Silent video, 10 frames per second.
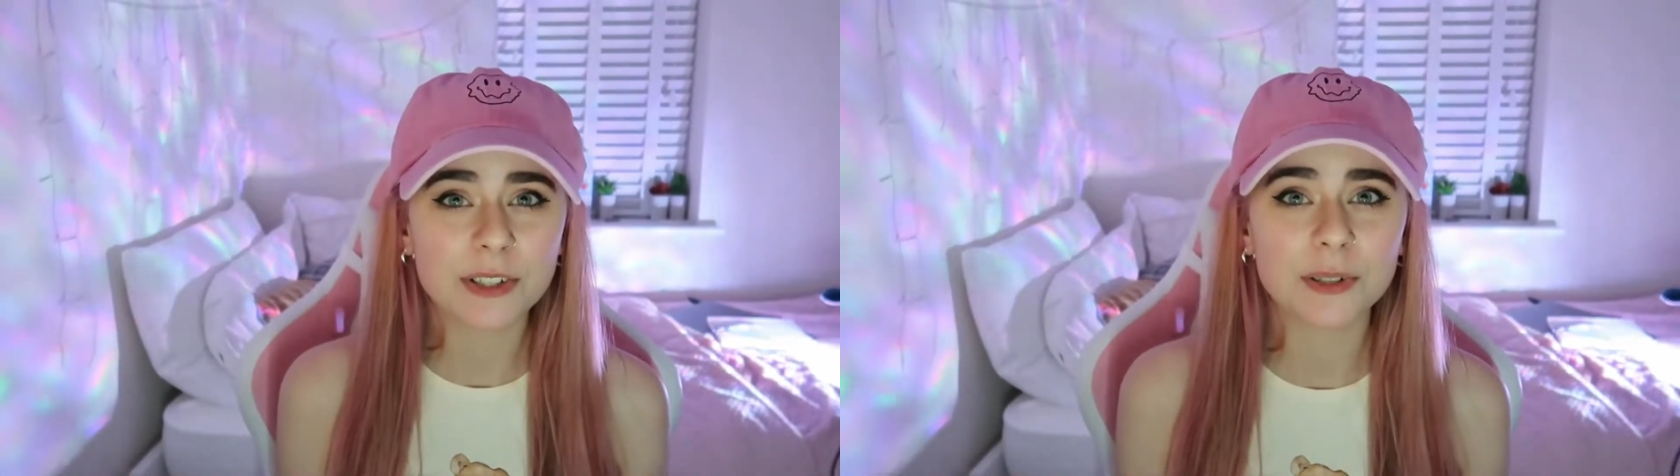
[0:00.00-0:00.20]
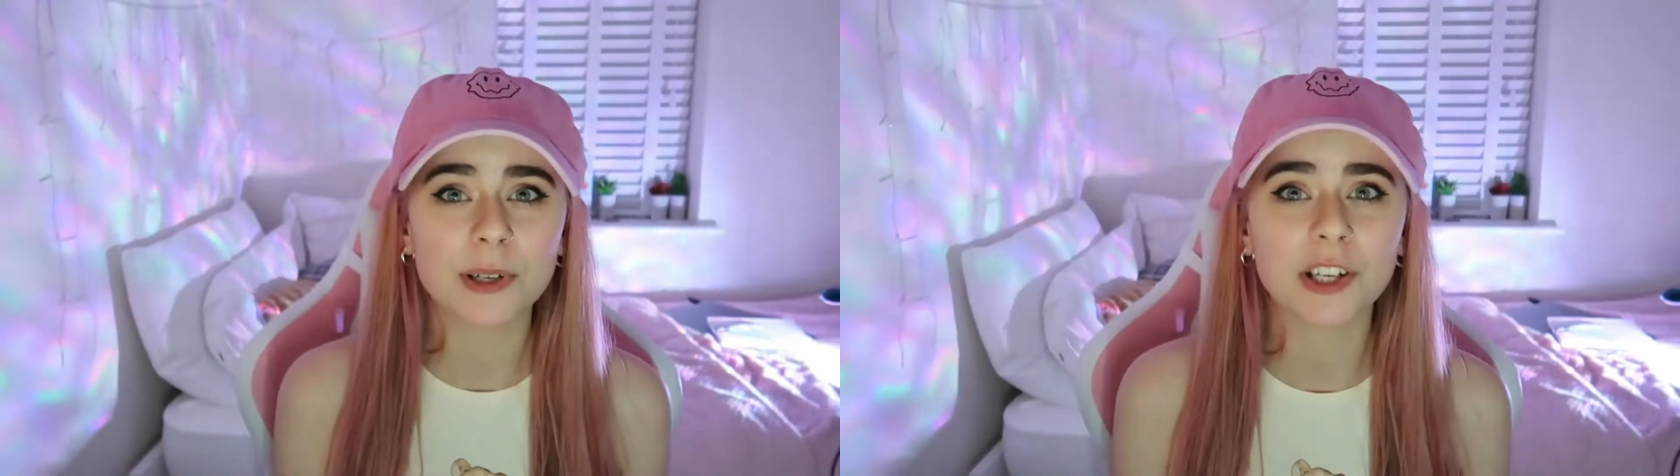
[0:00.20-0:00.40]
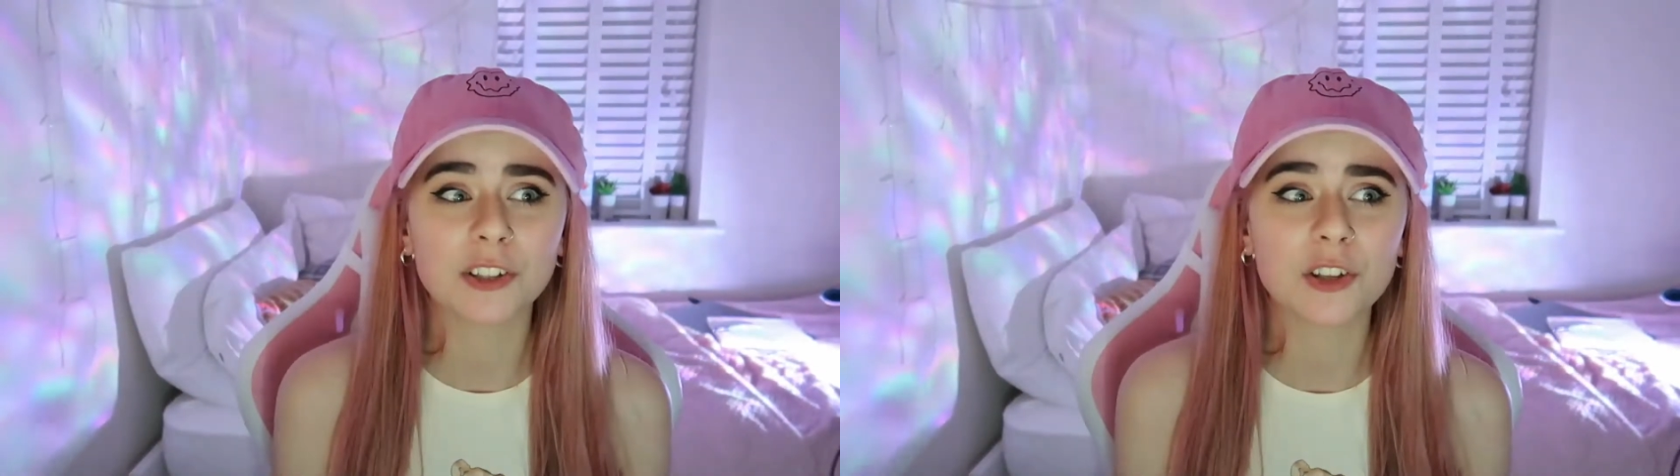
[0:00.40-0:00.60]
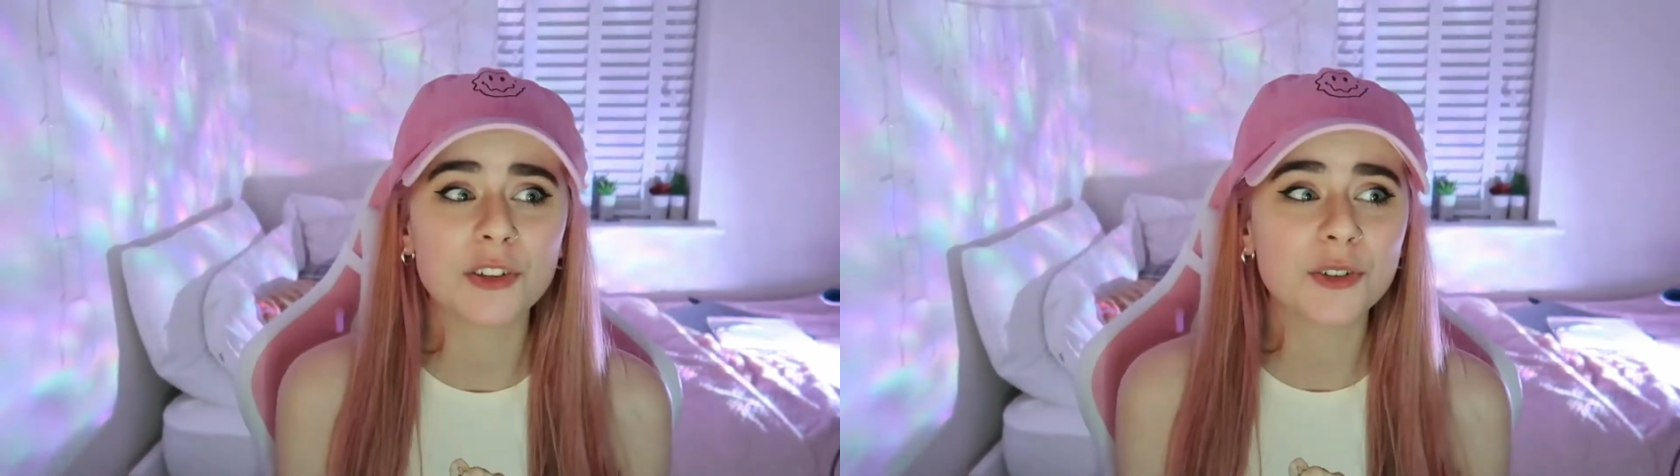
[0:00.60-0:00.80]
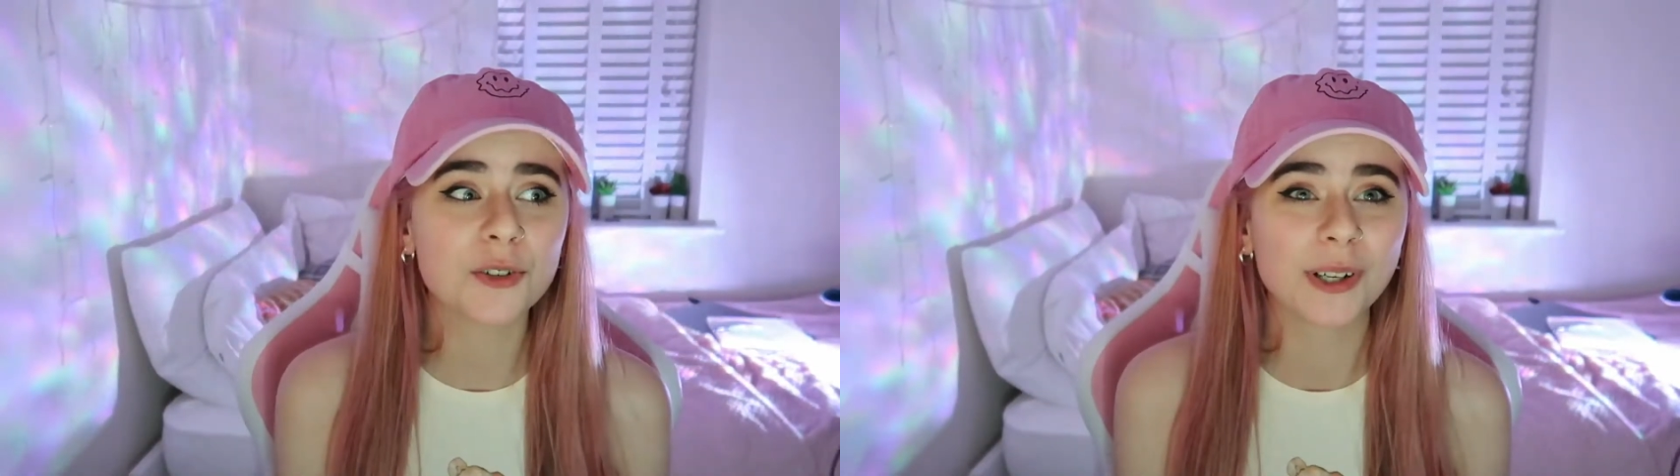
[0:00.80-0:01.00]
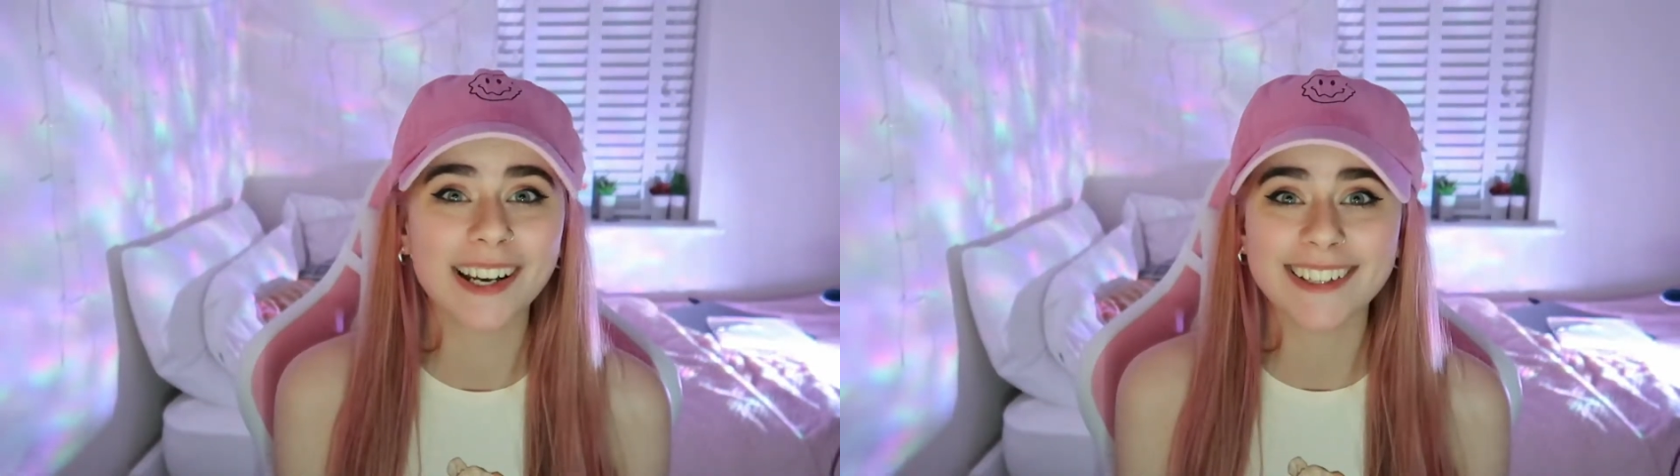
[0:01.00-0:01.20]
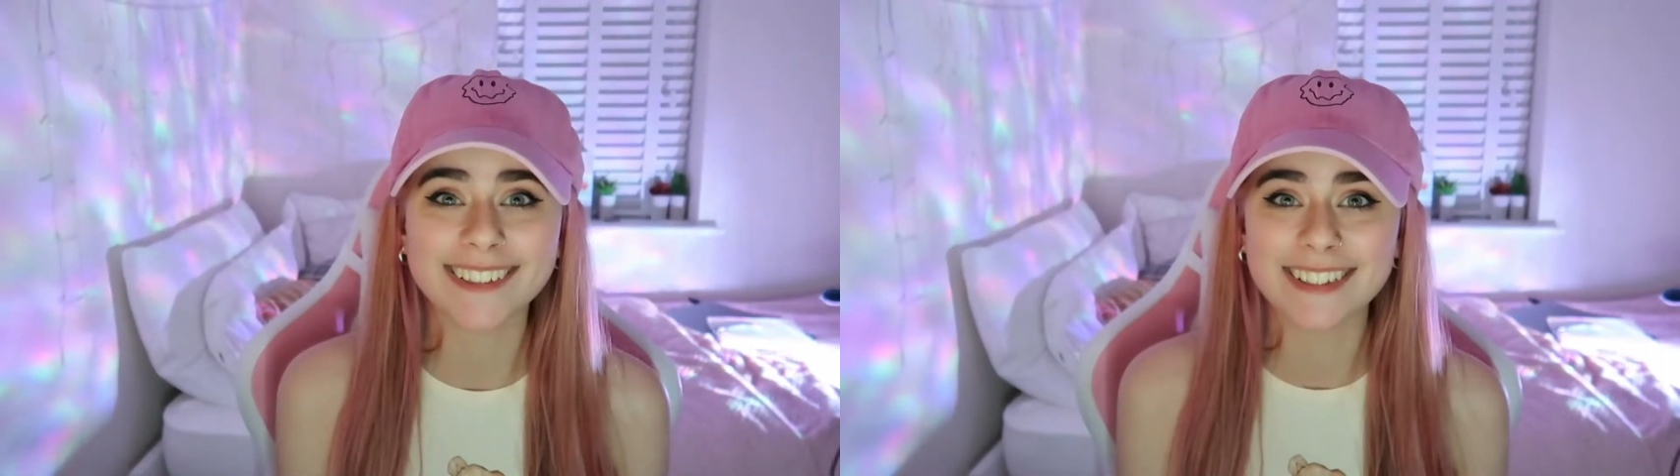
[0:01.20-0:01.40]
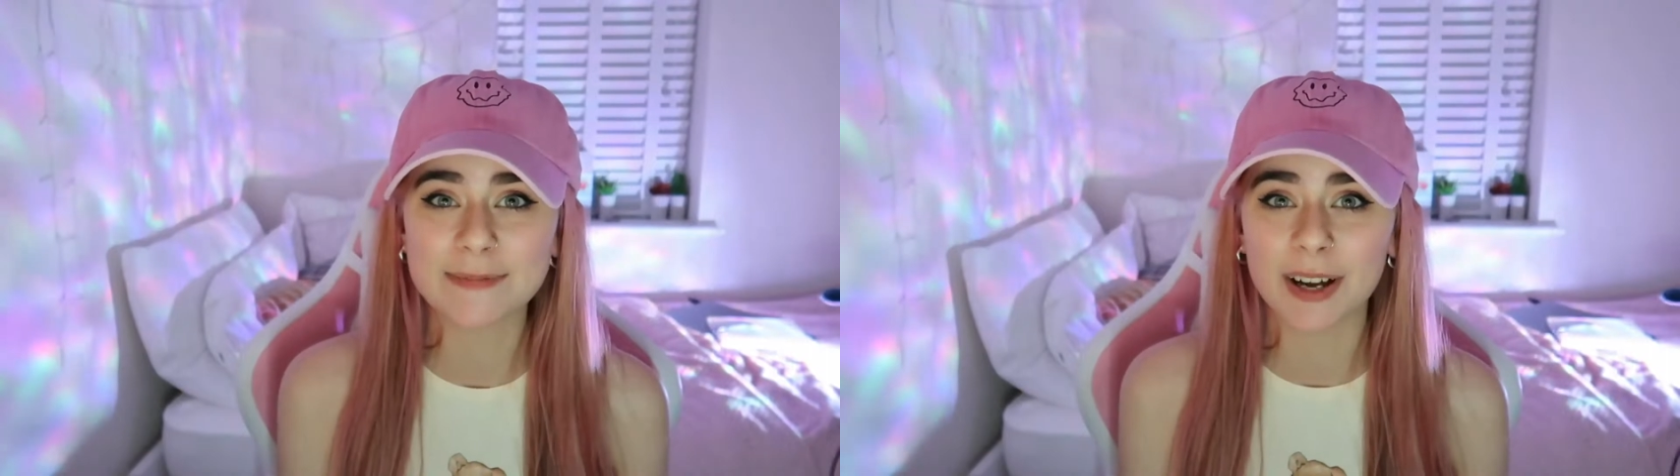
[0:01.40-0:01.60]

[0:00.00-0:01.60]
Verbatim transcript: we're doing another crazy